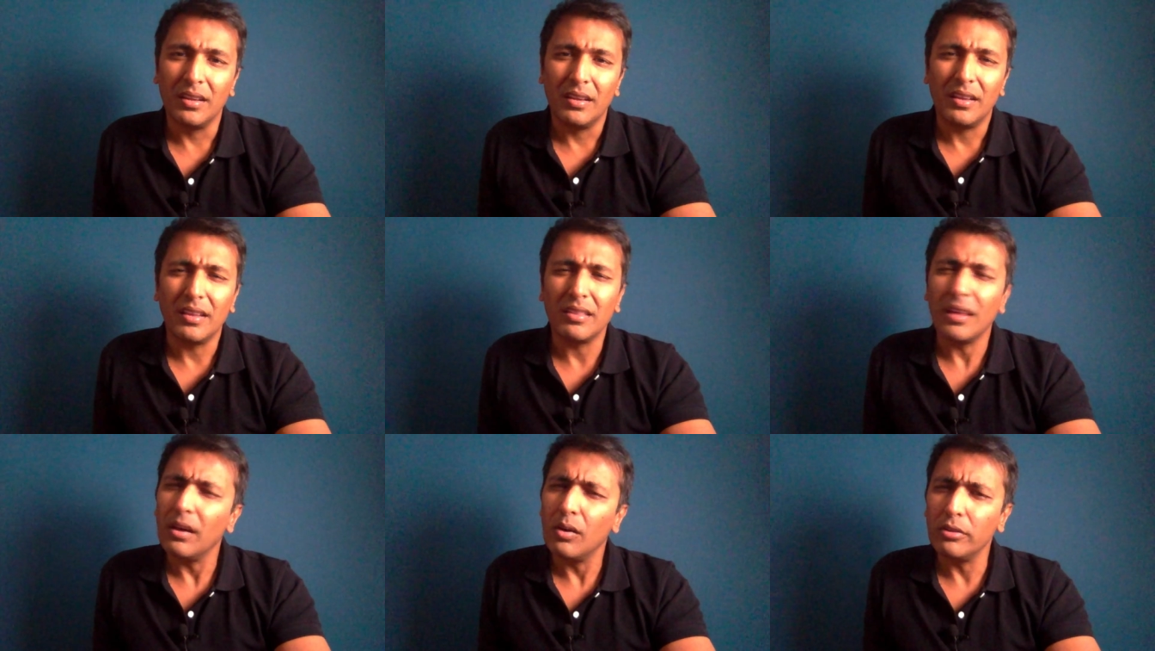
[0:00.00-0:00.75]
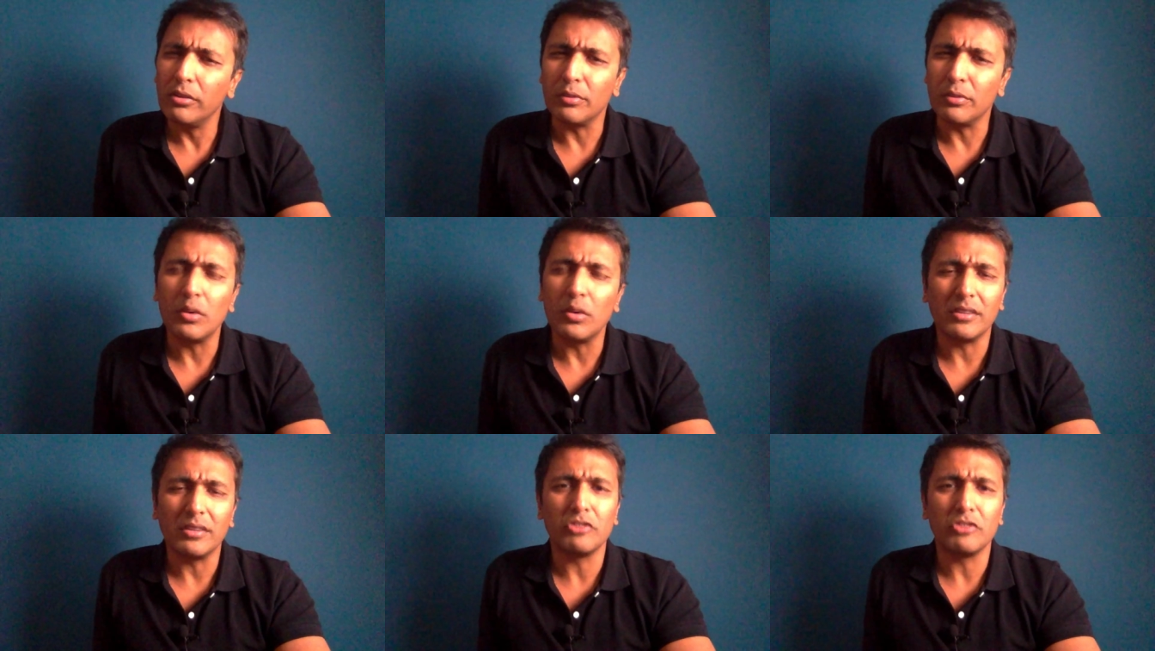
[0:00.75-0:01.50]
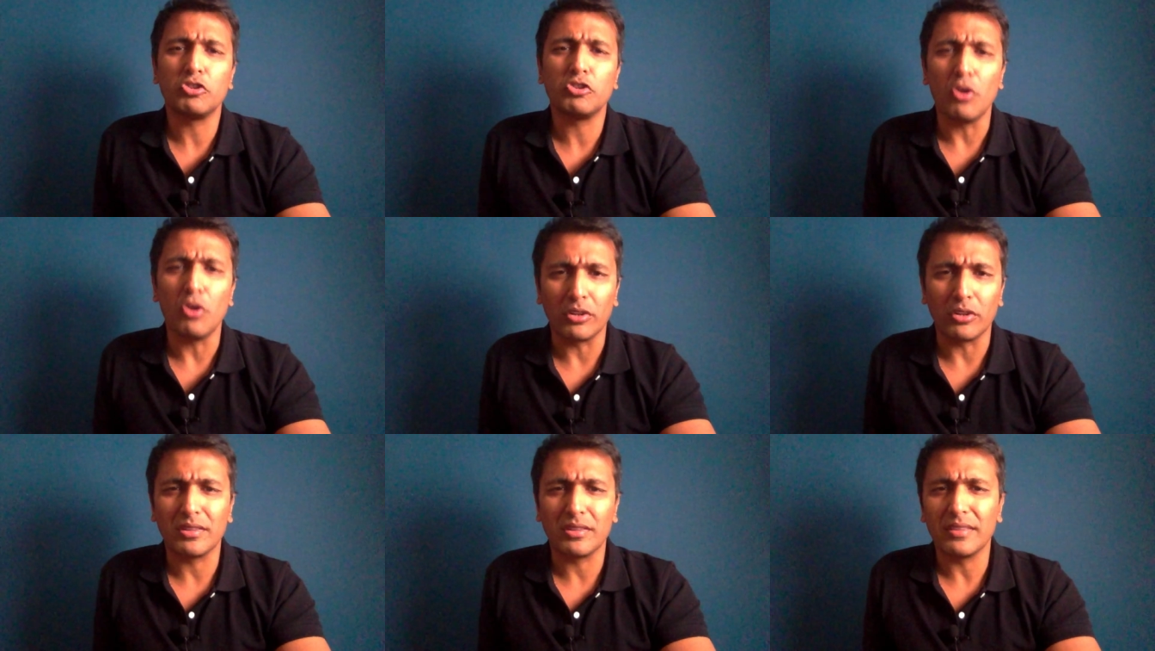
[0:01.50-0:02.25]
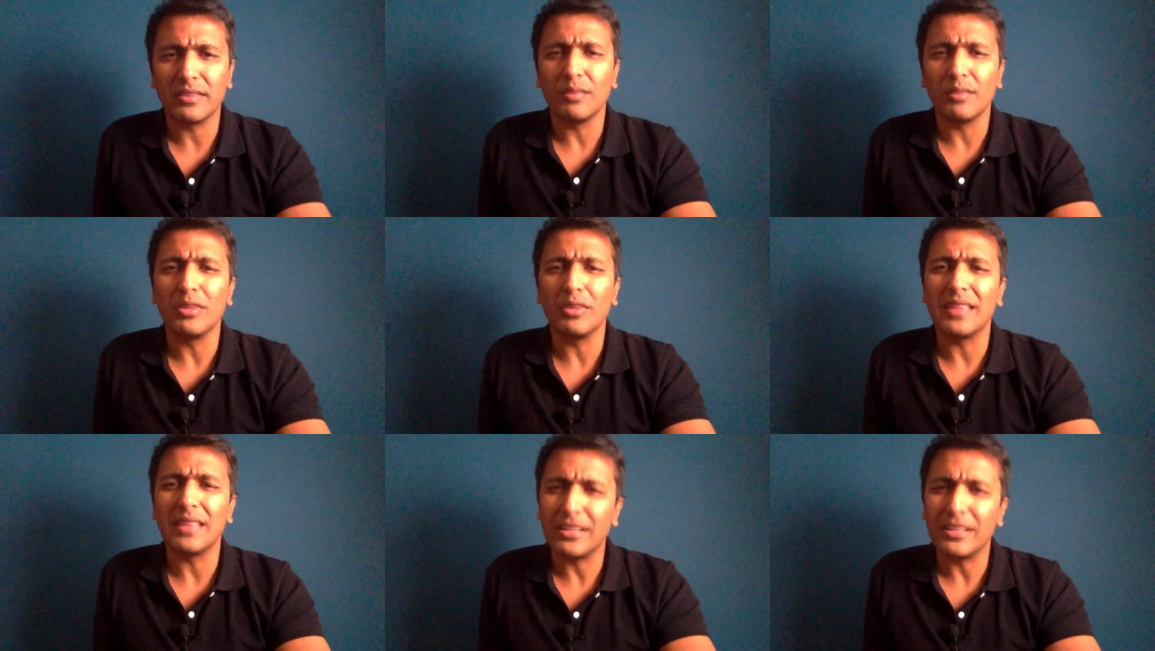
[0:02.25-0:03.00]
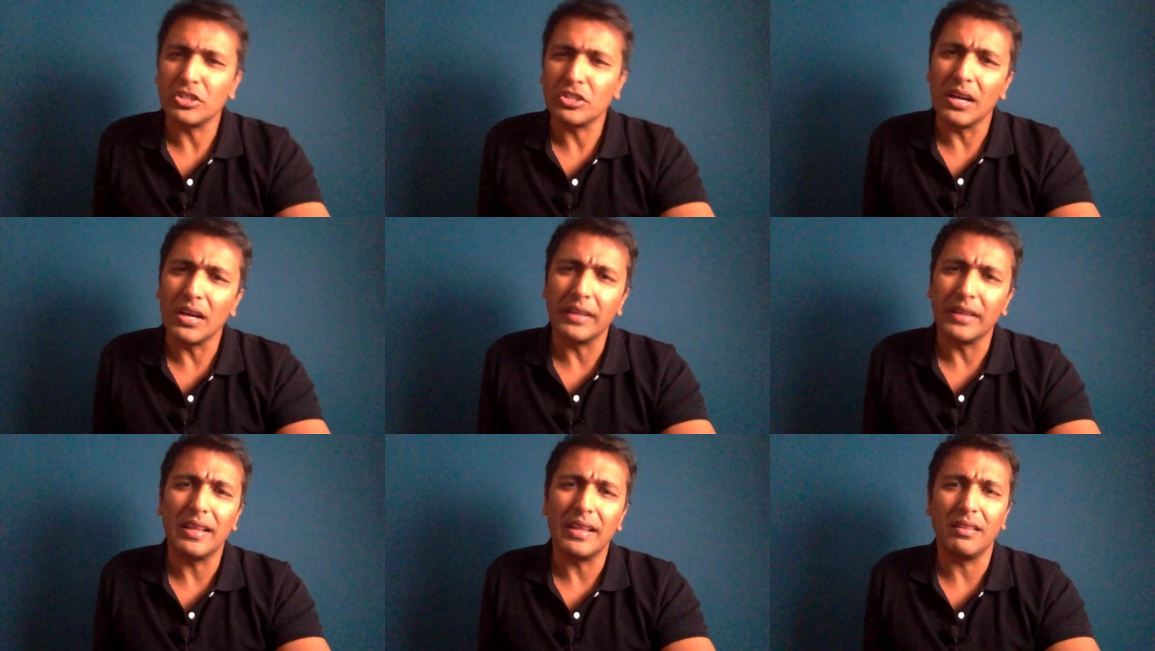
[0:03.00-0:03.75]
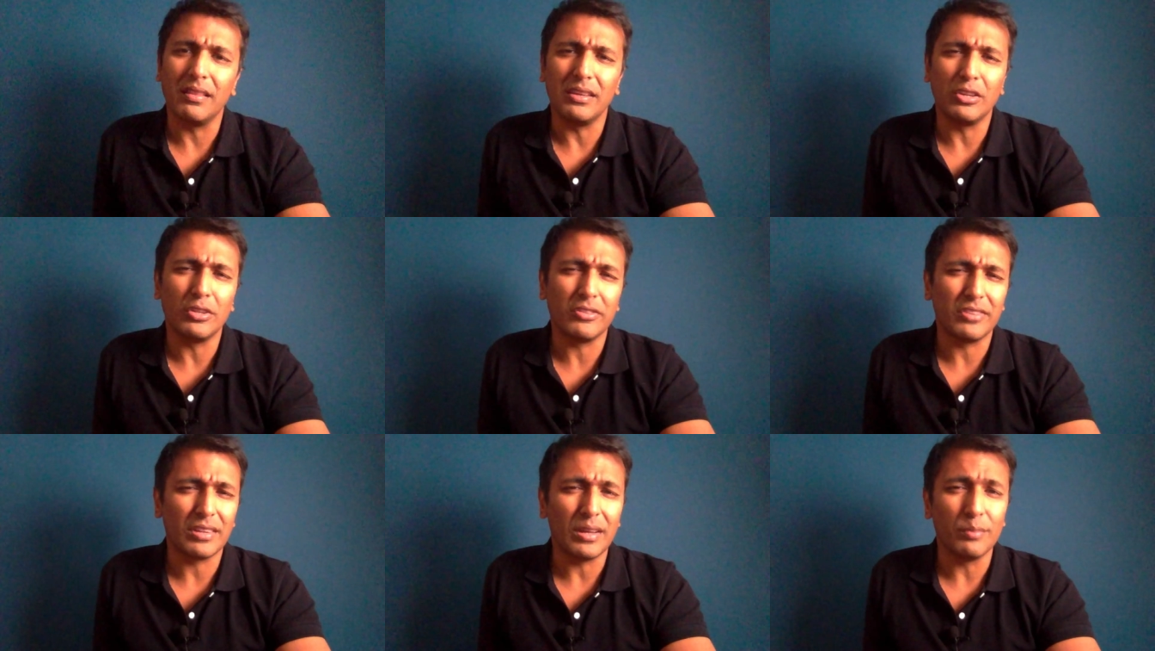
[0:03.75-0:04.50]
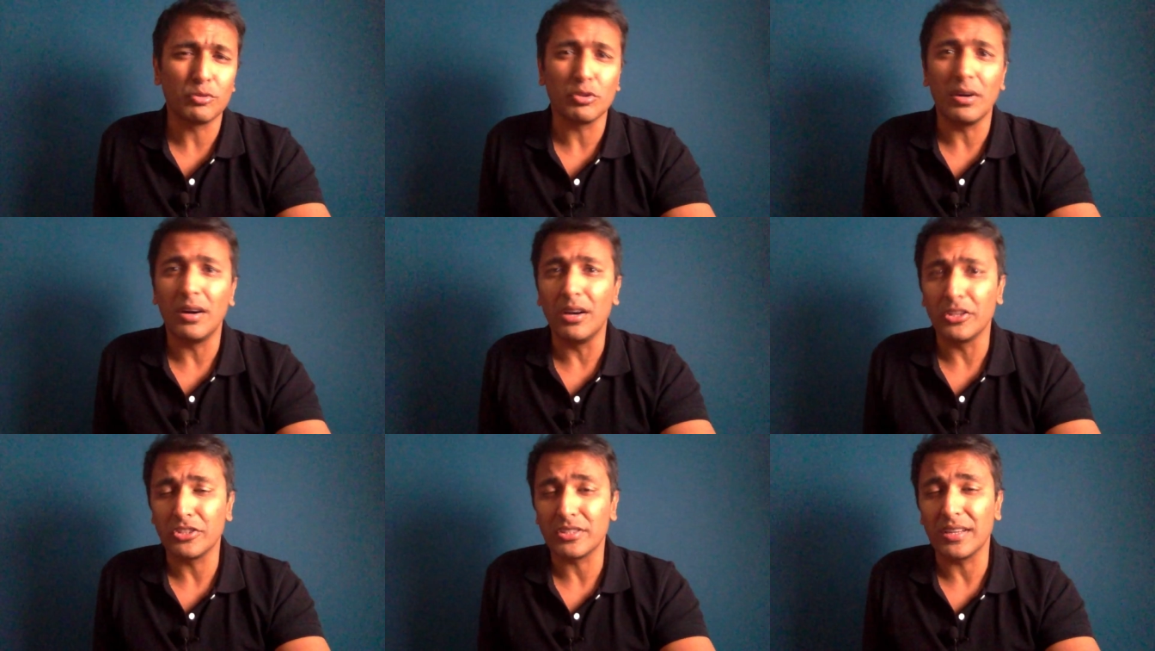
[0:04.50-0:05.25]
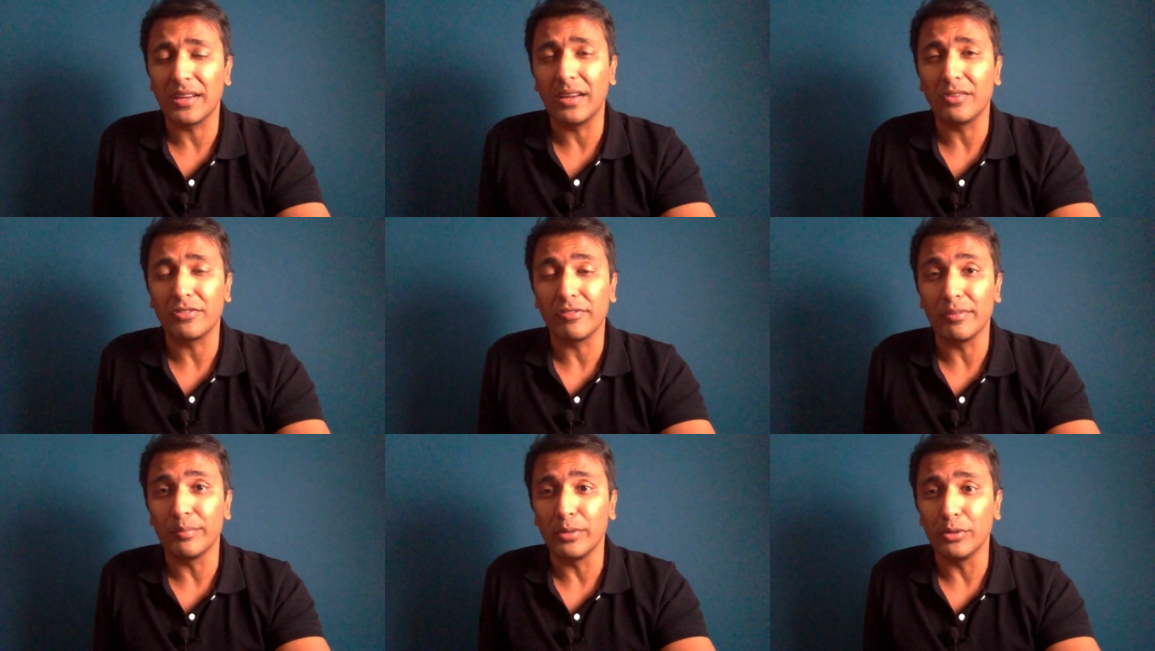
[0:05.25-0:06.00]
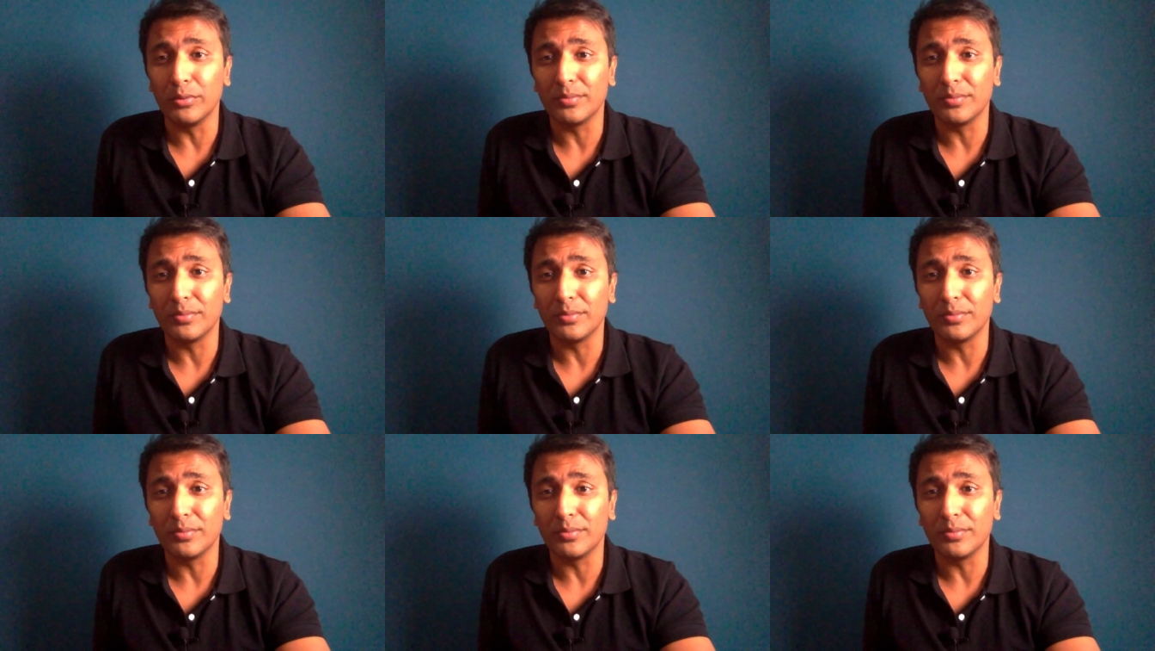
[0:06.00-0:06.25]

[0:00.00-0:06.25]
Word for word: and the whole of the world is shocked that someone that young and healthy could succumb to a heart attack out of the blue.